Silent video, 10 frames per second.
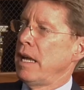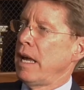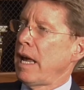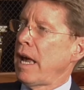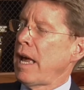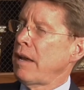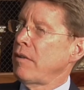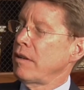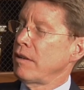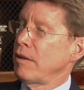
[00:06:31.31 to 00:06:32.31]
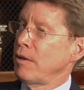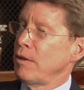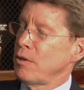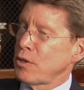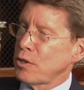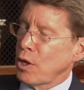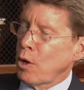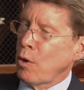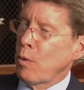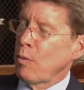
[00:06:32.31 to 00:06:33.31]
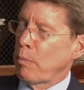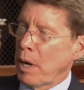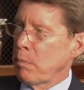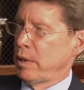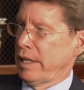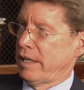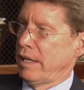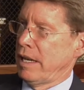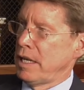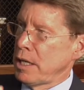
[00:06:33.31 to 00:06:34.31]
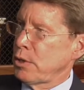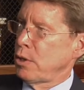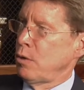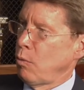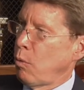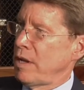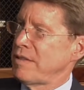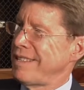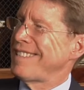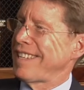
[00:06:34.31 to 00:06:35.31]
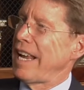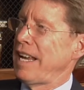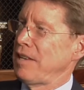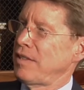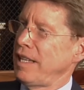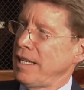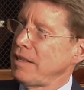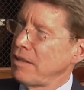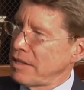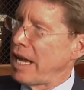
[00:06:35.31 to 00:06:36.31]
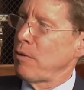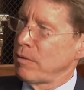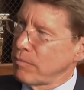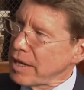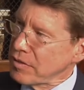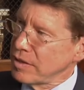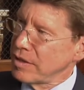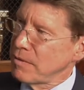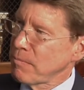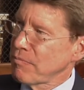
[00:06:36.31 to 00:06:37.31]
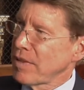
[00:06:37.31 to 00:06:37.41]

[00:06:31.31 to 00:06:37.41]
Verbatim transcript: And so public an issue was this case in the town of Lexington